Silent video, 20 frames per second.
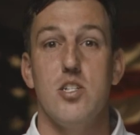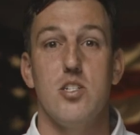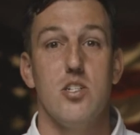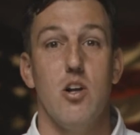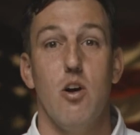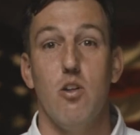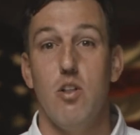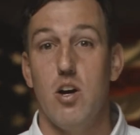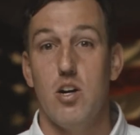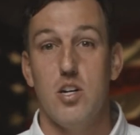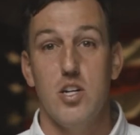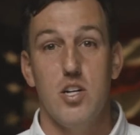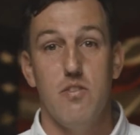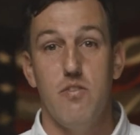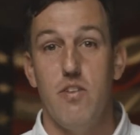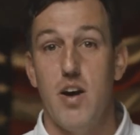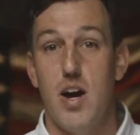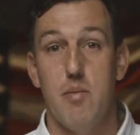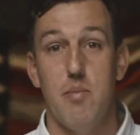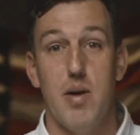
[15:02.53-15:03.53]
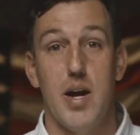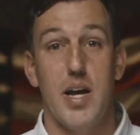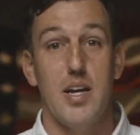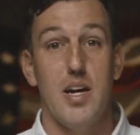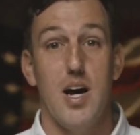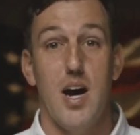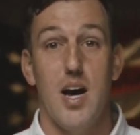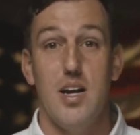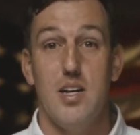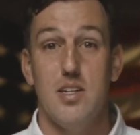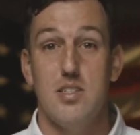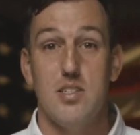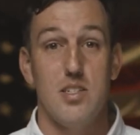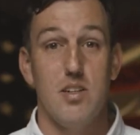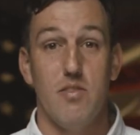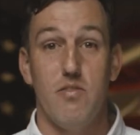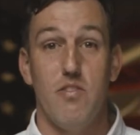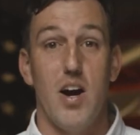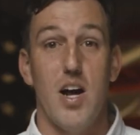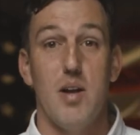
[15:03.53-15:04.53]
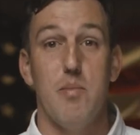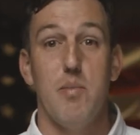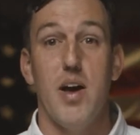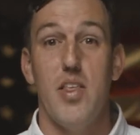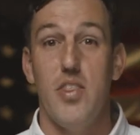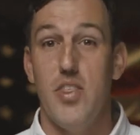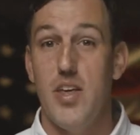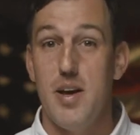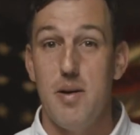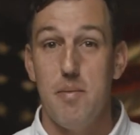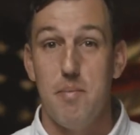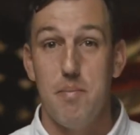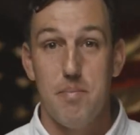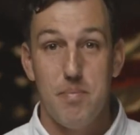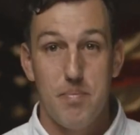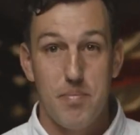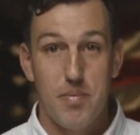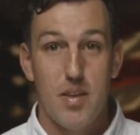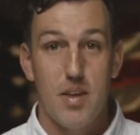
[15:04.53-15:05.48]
is no longer defined by God, it's defined by them.